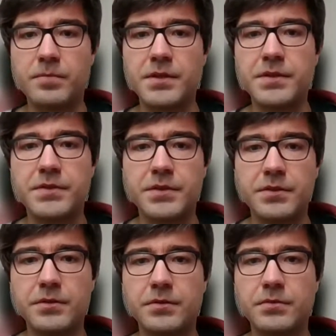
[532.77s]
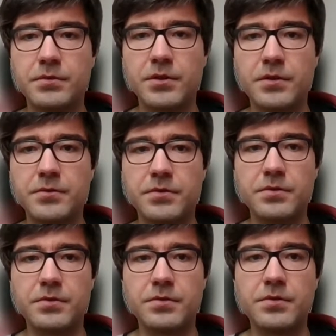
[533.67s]
but it's still close
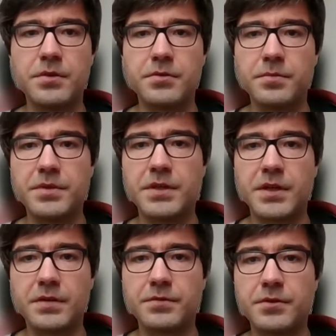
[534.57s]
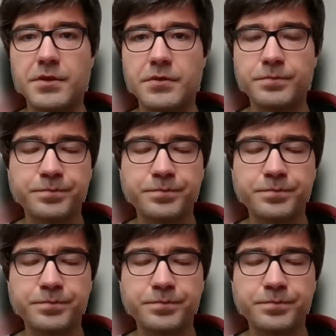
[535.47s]
to the European average.